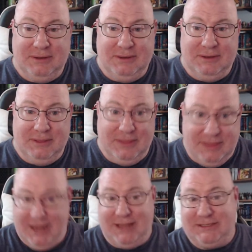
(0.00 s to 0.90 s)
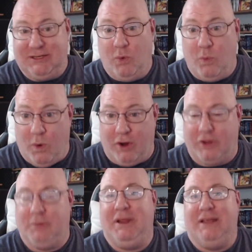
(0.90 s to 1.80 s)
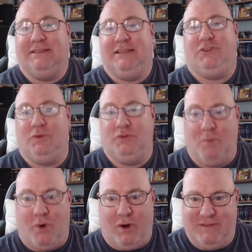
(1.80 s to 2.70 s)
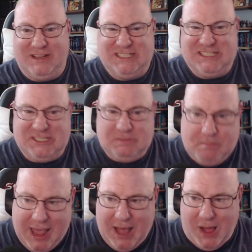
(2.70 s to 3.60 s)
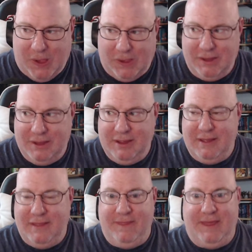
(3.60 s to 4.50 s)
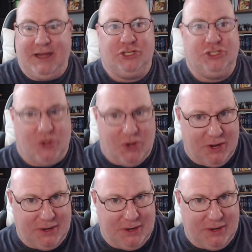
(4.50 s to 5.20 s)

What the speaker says: This worked because this was more of a spell than a song.